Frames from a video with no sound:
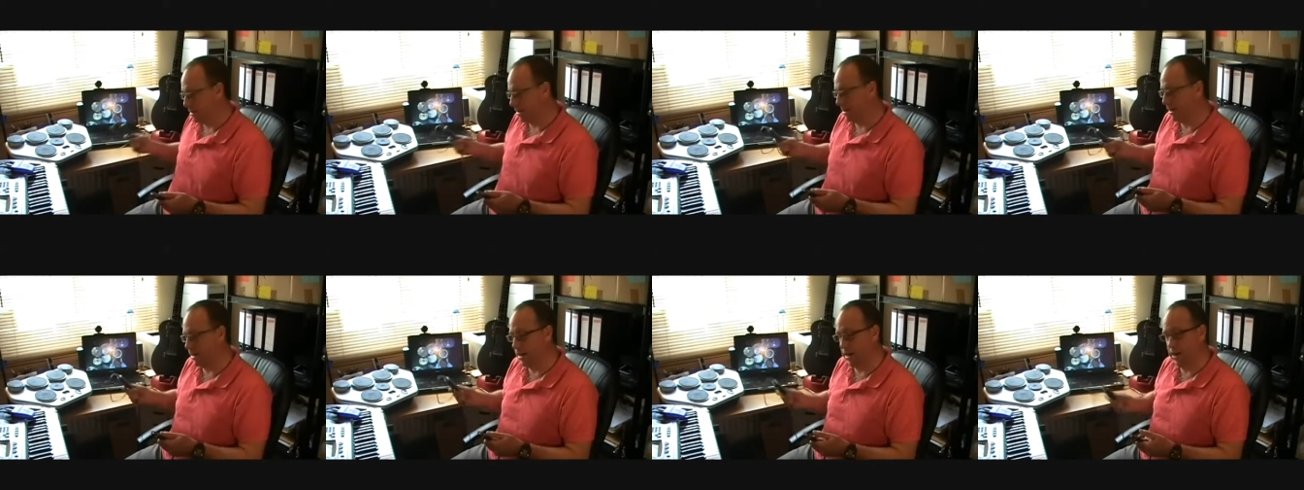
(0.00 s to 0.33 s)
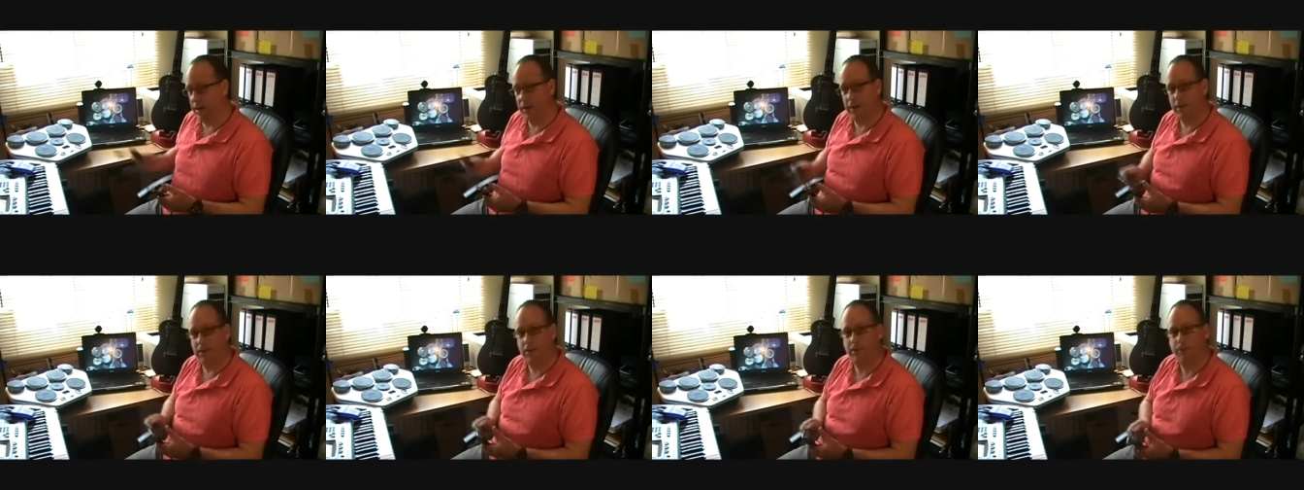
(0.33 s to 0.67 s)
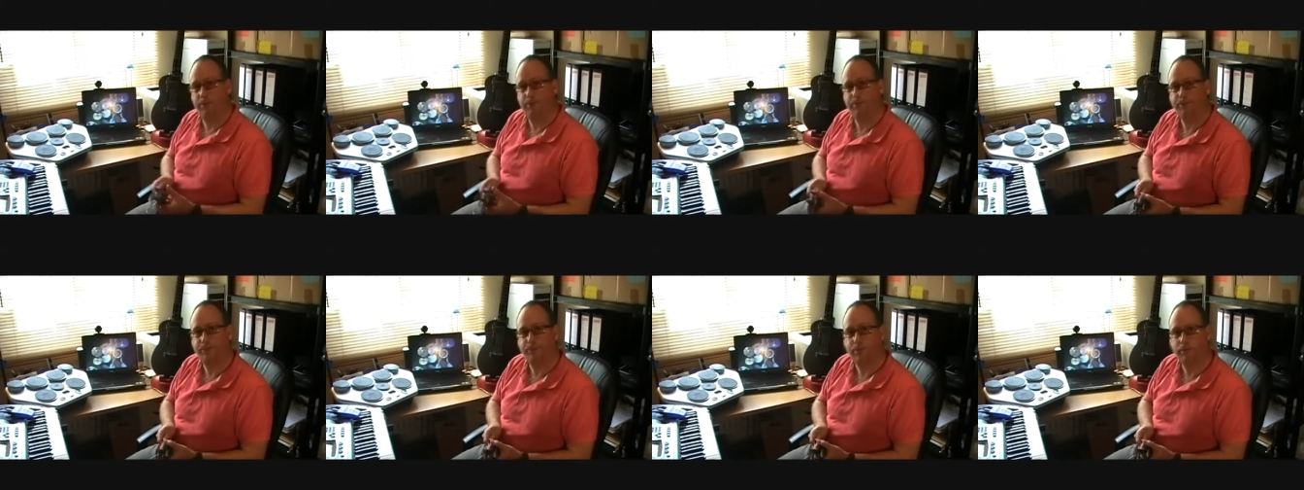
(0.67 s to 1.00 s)
connect
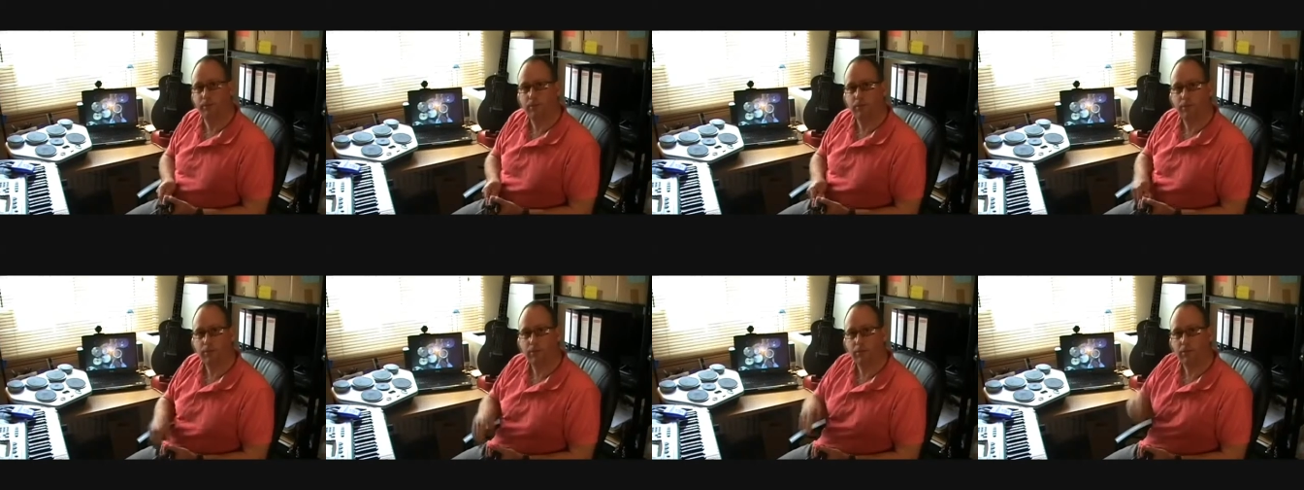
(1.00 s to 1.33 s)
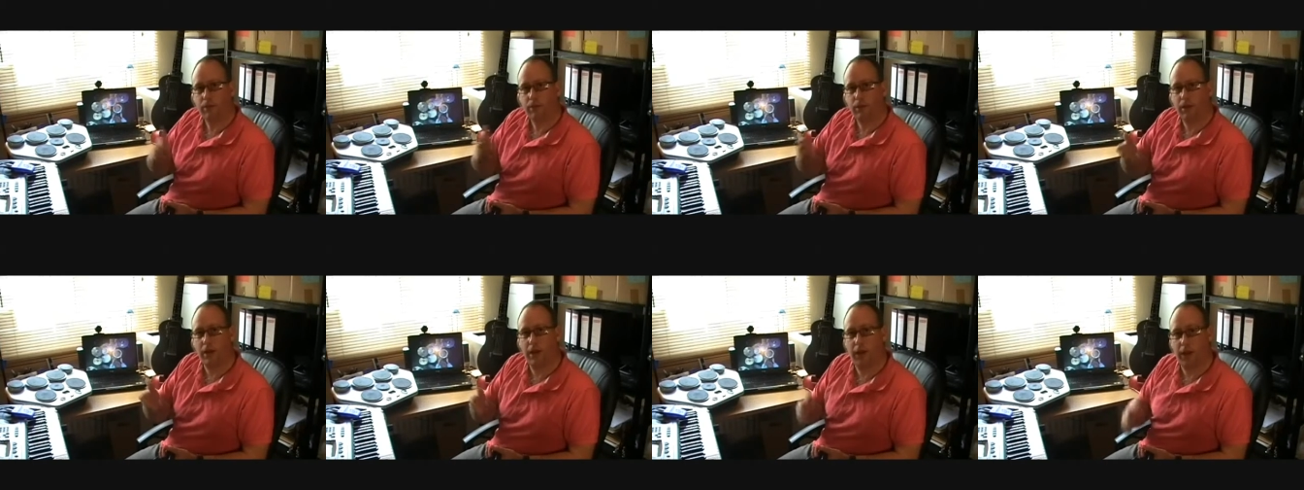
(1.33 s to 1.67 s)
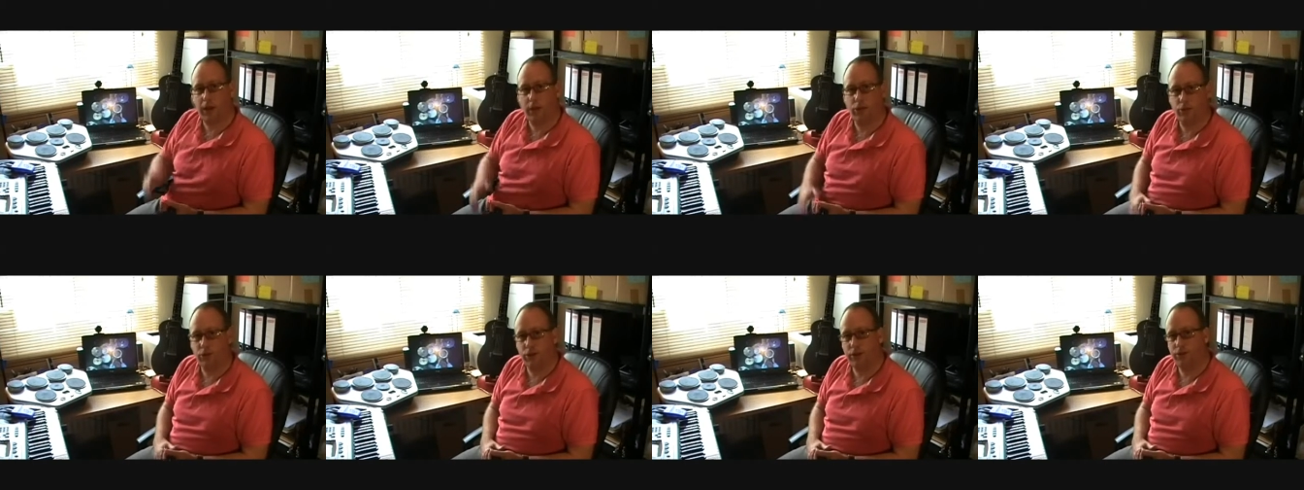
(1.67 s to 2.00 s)

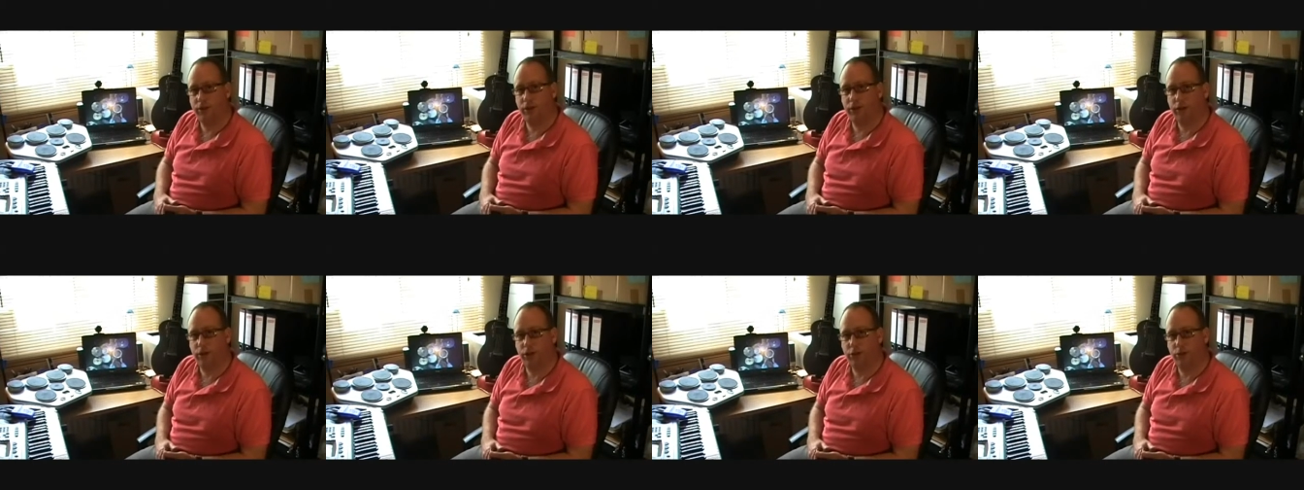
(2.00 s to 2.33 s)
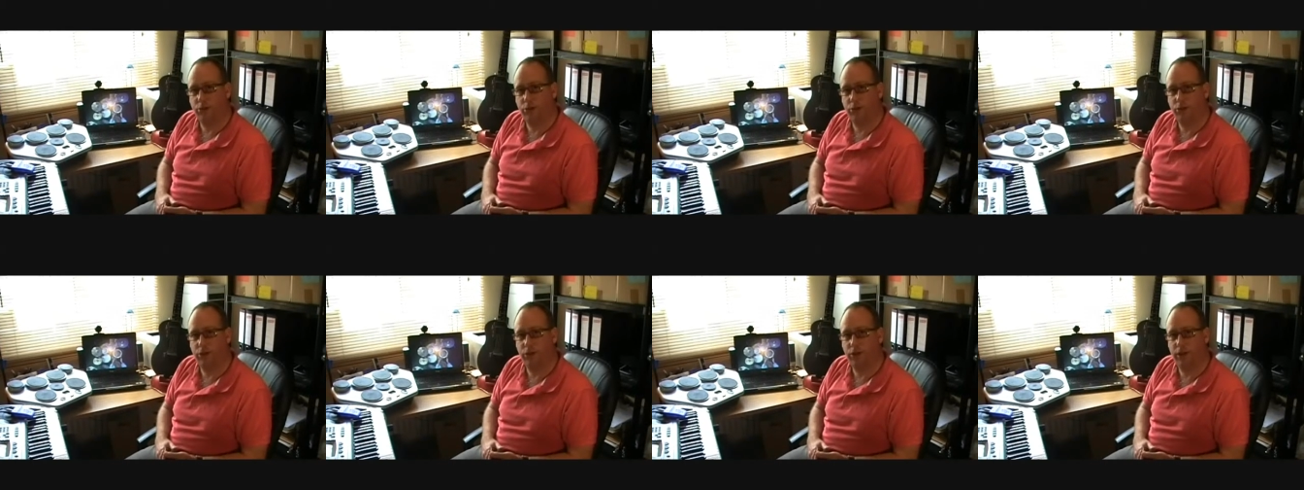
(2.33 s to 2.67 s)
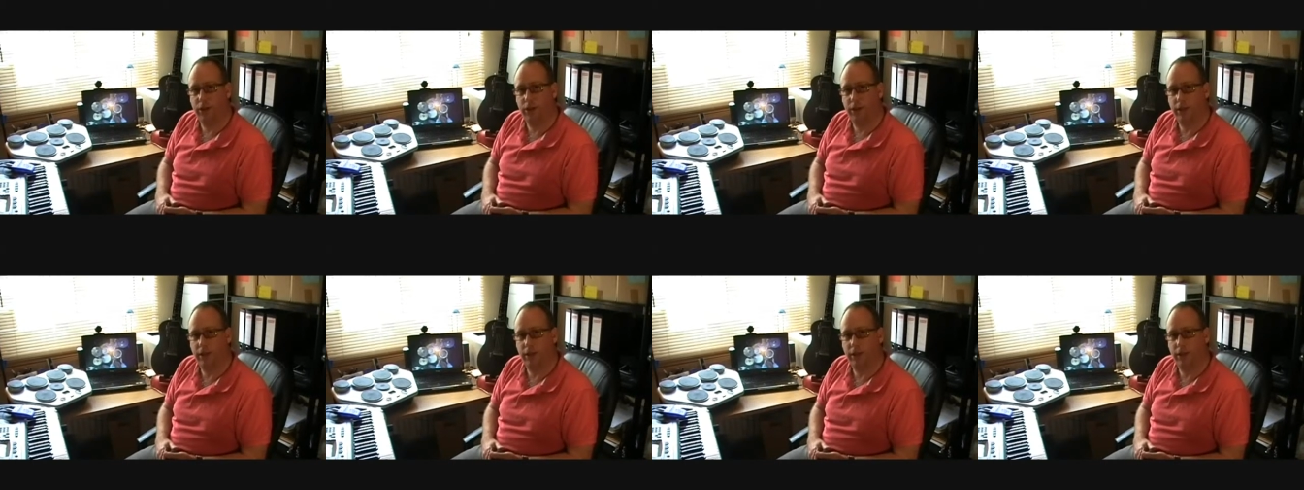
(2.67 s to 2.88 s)
and your device will see